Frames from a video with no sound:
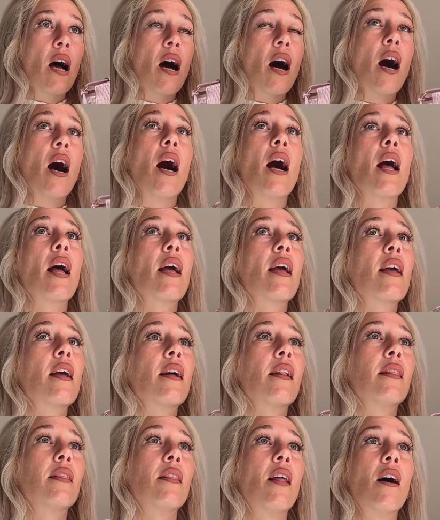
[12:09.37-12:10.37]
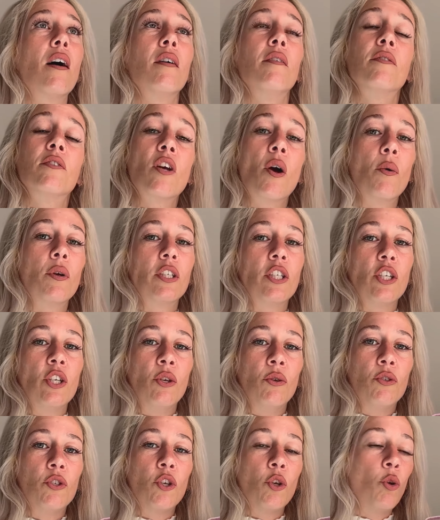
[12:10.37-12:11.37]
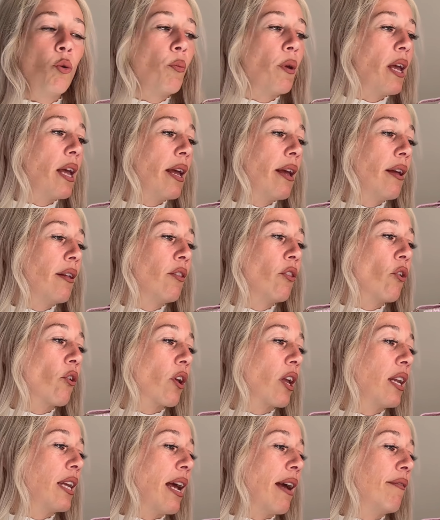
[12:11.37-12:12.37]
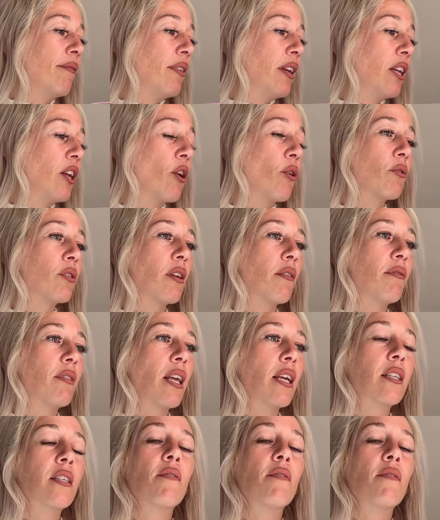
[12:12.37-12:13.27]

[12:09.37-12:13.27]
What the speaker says: I love going to YouTube and looking at videos of things.